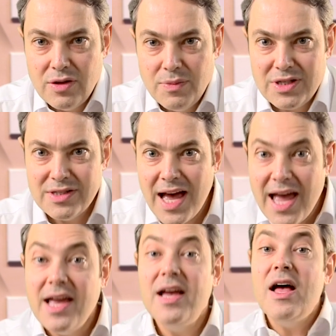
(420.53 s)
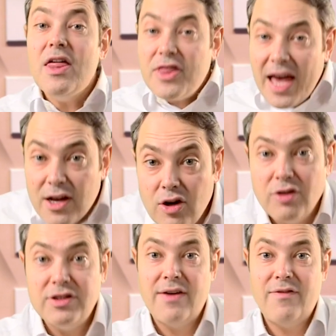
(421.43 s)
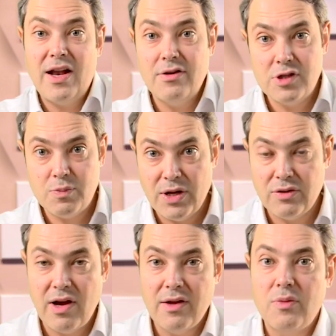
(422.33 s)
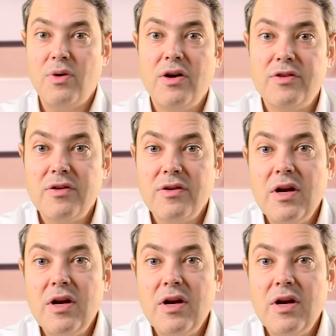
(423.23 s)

But today, thank God that value spread throughout the world.